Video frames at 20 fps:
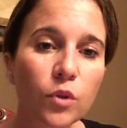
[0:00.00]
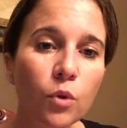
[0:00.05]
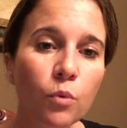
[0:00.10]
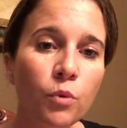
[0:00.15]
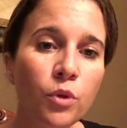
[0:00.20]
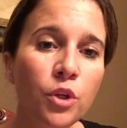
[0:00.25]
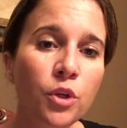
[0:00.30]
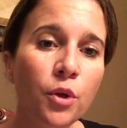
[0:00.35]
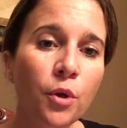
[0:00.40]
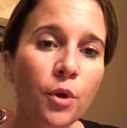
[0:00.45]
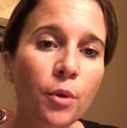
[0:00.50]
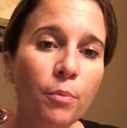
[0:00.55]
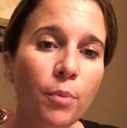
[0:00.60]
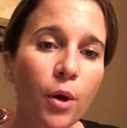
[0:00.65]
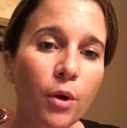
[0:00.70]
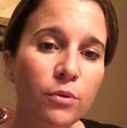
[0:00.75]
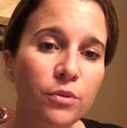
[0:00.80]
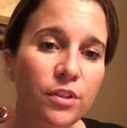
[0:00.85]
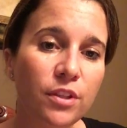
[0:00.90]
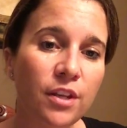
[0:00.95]
When you go to
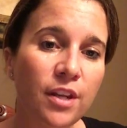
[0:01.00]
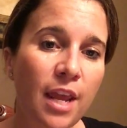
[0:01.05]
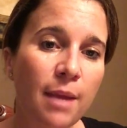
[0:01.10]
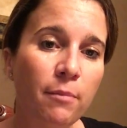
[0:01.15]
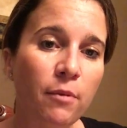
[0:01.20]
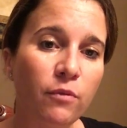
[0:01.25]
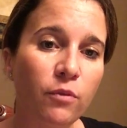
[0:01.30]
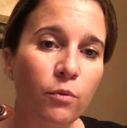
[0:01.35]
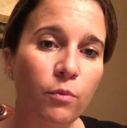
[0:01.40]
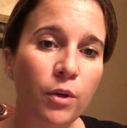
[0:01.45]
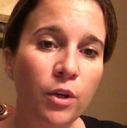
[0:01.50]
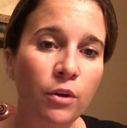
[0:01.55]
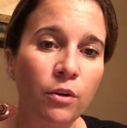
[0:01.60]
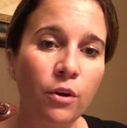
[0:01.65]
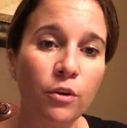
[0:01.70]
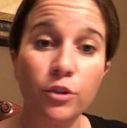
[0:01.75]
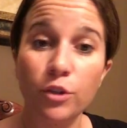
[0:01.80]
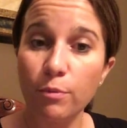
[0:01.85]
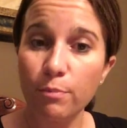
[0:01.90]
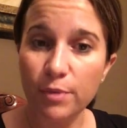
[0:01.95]
post the name of the winner
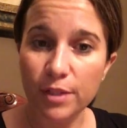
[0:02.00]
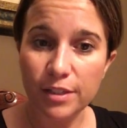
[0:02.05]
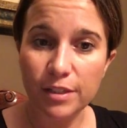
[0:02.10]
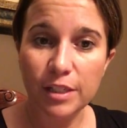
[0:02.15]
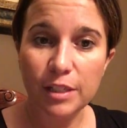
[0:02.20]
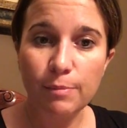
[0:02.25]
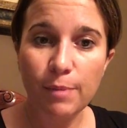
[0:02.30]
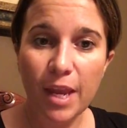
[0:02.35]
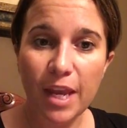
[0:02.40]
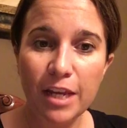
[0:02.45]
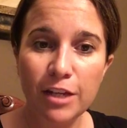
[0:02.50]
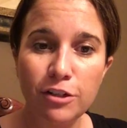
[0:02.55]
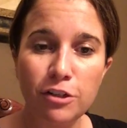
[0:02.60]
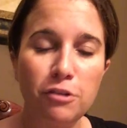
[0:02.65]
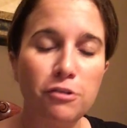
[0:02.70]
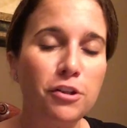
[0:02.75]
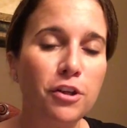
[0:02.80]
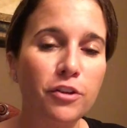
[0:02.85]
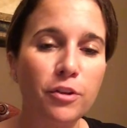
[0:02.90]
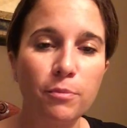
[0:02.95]
on your business page and
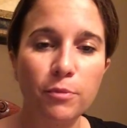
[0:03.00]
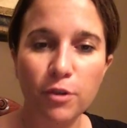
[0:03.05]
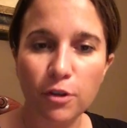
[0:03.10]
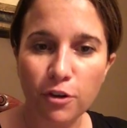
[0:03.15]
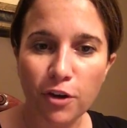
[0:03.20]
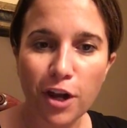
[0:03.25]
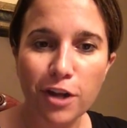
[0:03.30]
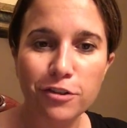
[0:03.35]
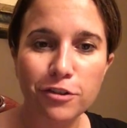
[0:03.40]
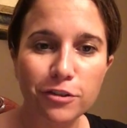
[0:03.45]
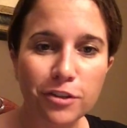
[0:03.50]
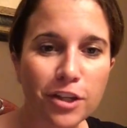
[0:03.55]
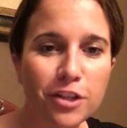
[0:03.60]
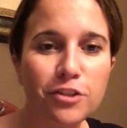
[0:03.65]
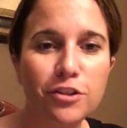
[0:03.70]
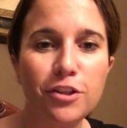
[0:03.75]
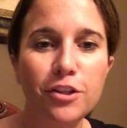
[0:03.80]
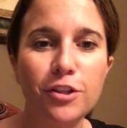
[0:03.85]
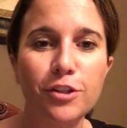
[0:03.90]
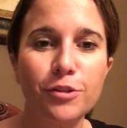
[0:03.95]
you tell them,
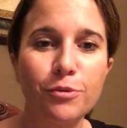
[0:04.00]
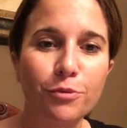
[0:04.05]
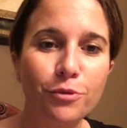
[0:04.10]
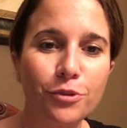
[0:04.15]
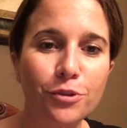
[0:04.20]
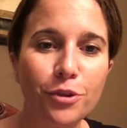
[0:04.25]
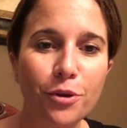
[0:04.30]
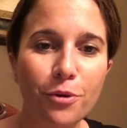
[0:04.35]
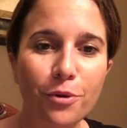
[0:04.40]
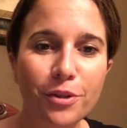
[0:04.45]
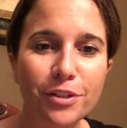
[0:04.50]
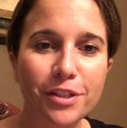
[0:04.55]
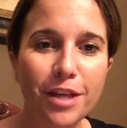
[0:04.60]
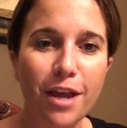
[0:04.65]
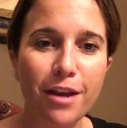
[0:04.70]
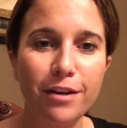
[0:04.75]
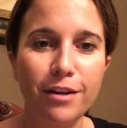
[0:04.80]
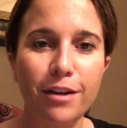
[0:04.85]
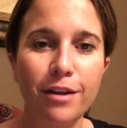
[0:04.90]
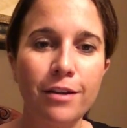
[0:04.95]
congratulations, we're so
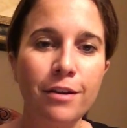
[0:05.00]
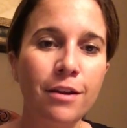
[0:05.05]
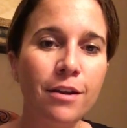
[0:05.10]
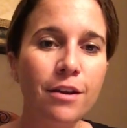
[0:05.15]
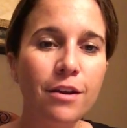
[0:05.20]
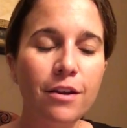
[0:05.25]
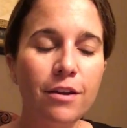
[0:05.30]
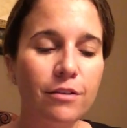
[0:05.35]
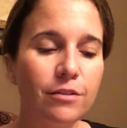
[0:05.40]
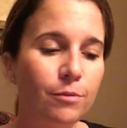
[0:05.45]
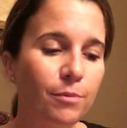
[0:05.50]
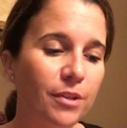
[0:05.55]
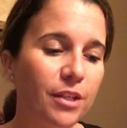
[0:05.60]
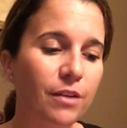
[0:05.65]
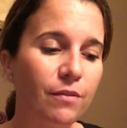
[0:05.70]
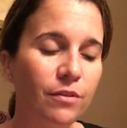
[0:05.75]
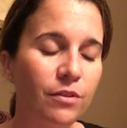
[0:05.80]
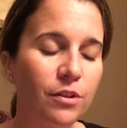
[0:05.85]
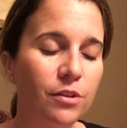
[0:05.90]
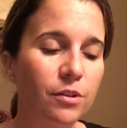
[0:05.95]
excited to be
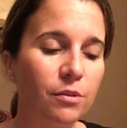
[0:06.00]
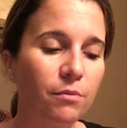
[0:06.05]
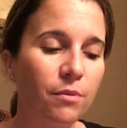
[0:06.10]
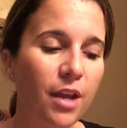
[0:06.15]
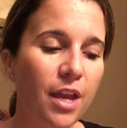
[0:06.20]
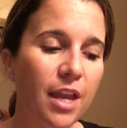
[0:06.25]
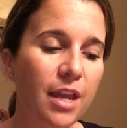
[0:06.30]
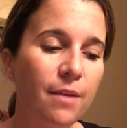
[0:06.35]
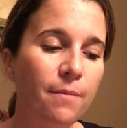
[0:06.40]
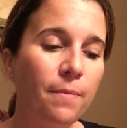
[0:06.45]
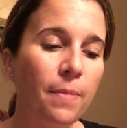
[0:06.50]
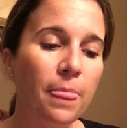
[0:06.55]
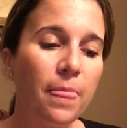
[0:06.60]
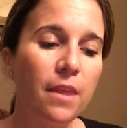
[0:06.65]
giving this away.